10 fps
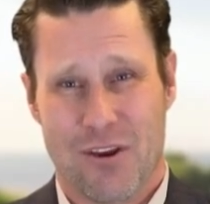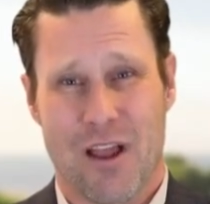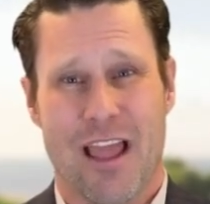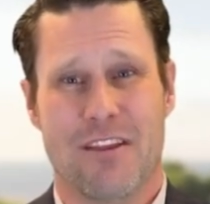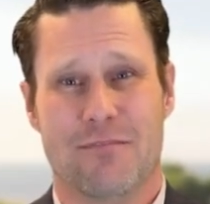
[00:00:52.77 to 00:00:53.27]
a
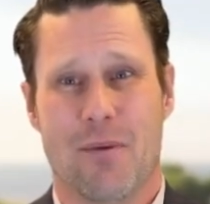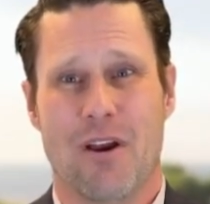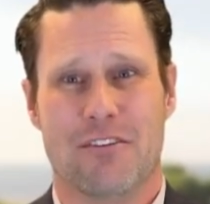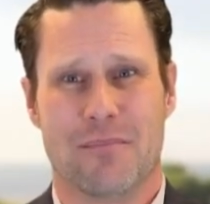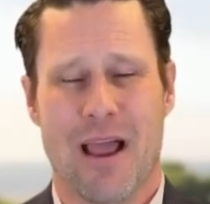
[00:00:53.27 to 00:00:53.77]
life
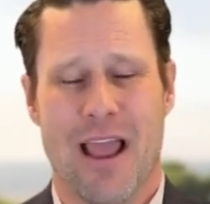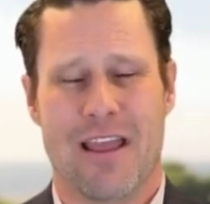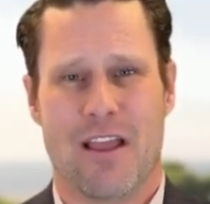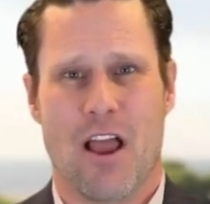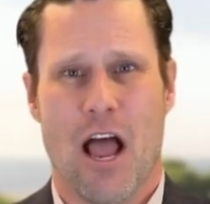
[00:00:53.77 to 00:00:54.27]
marked
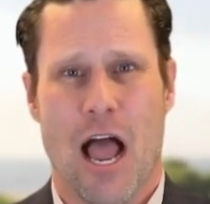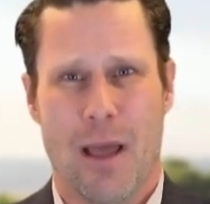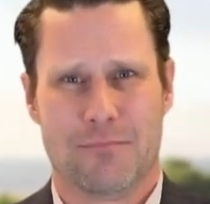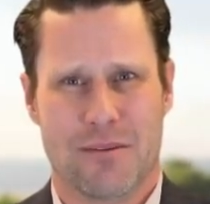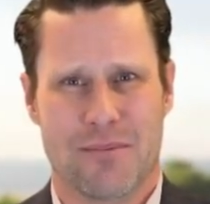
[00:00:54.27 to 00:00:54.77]
by
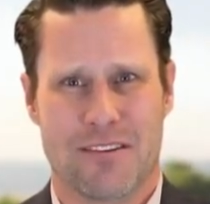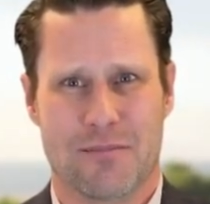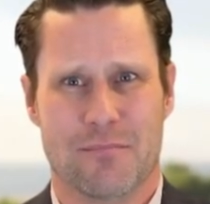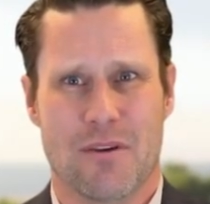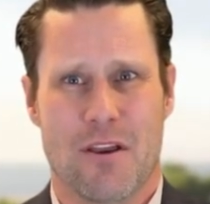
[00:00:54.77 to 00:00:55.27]

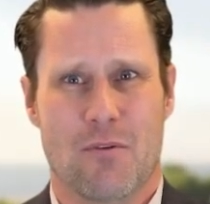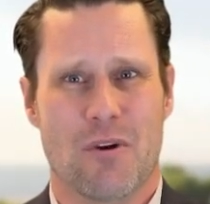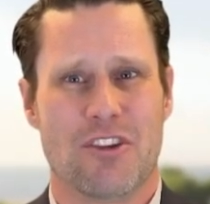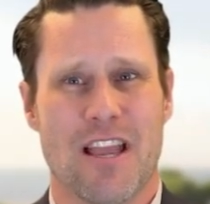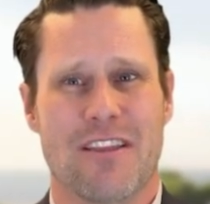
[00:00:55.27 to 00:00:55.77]
optimism,
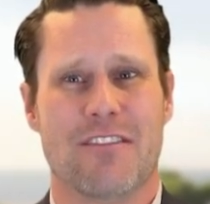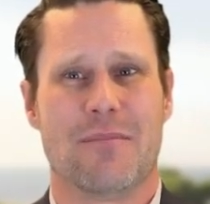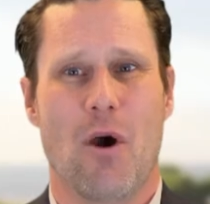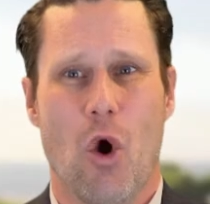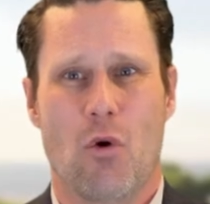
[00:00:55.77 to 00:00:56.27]
which gave
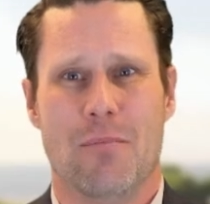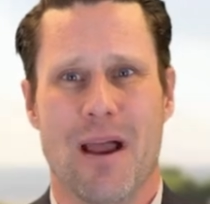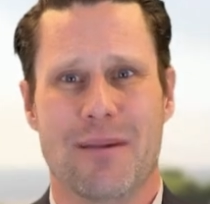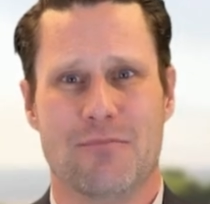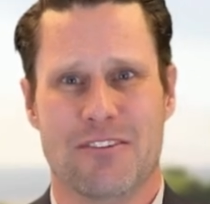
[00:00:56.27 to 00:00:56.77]
them hope
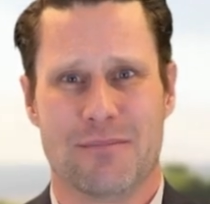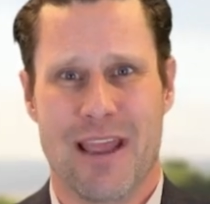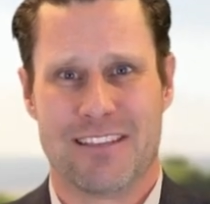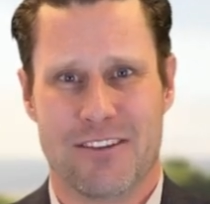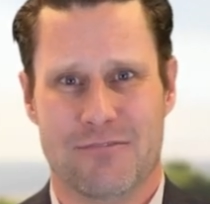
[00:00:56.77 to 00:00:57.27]
and
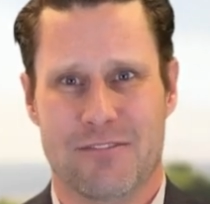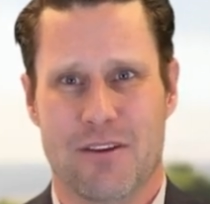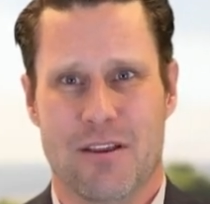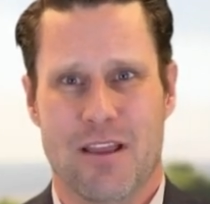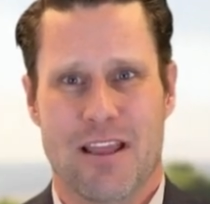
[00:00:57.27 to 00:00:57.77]
perspective.
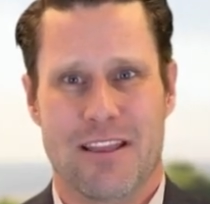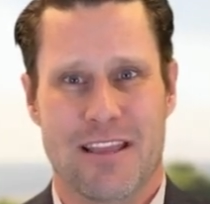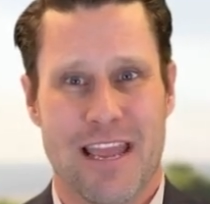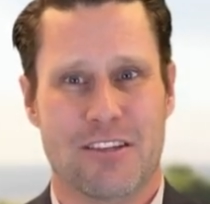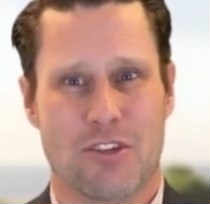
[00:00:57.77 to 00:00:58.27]

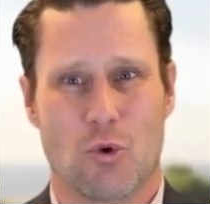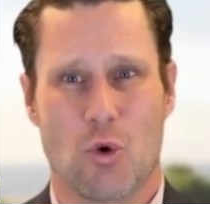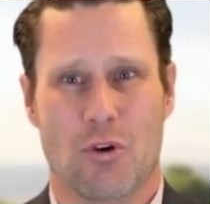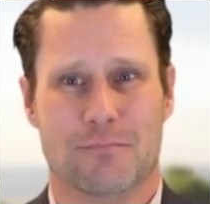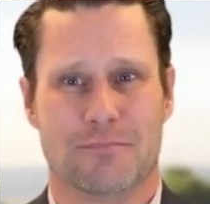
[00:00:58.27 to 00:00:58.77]
Night
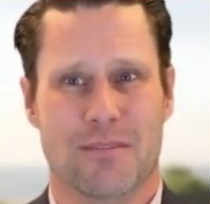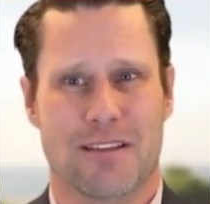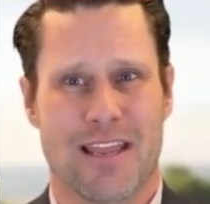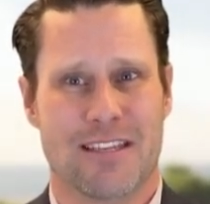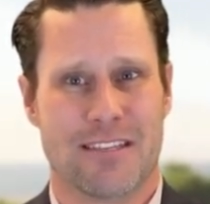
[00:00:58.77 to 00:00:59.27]
school,
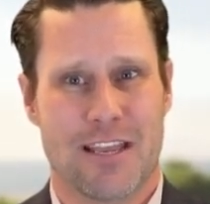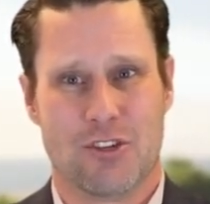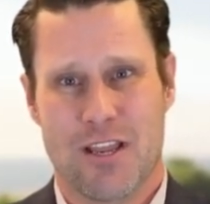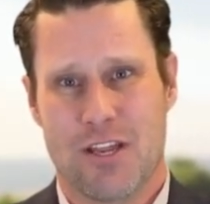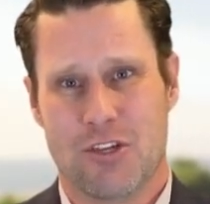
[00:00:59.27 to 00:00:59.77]
yes,
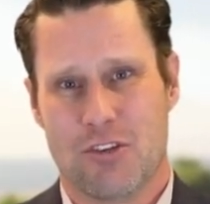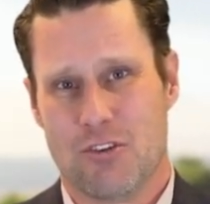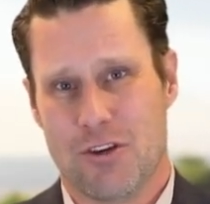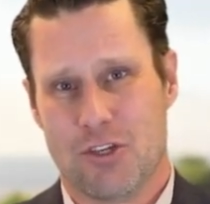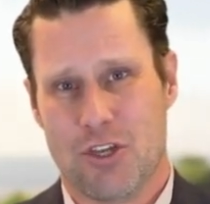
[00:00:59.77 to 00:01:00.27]
education
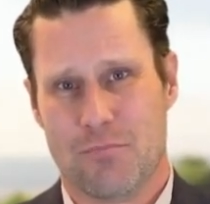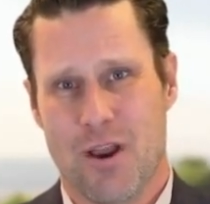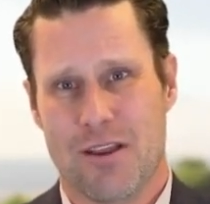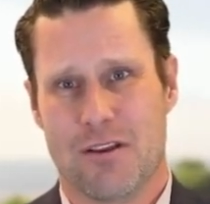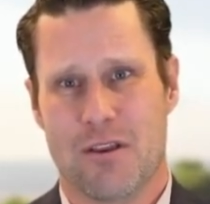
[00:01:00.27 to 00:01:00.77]
during a
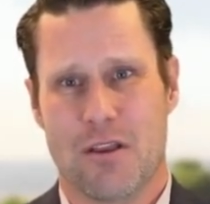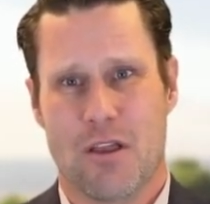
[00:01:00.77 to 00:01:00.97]
shipwreck,